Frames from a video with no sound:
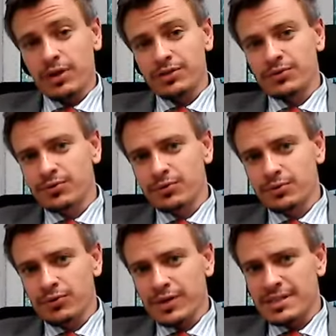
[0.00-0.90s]
want
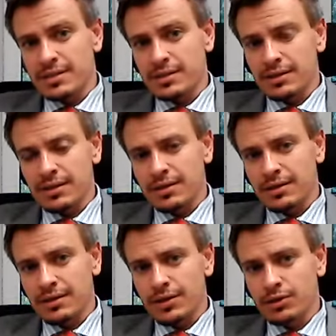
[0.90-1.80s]
to risk
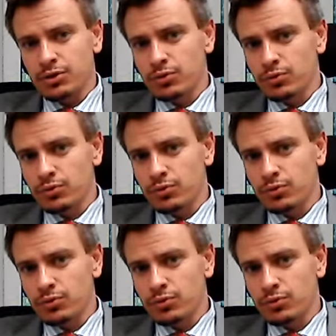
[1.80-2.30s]
a new